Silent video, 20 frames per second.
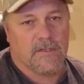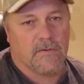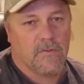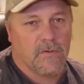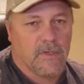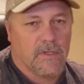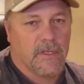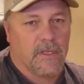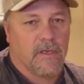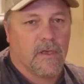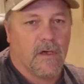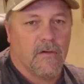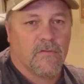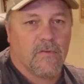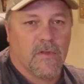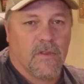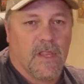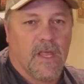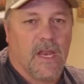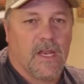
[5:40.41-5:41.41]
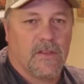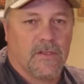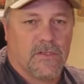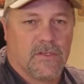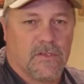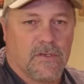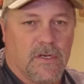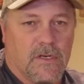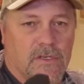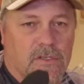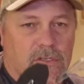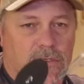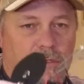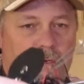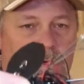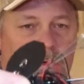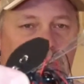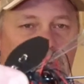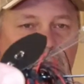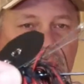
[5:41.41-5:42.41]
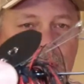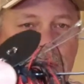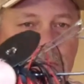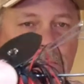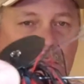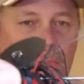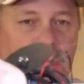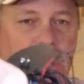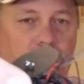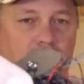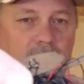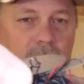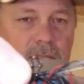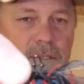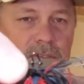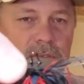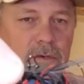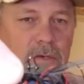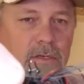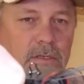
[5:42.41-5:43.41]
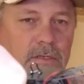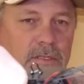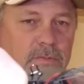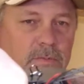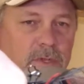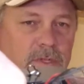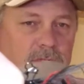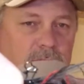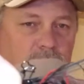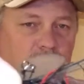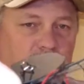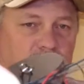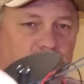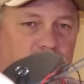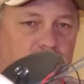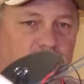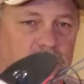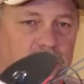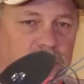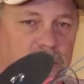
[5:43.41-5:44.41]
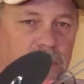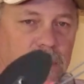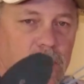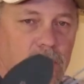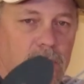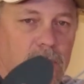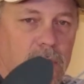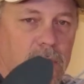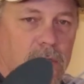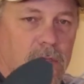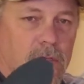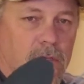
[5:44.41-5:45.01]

and really cover a lot of the structure. Man, these are indispensable for fishing that way.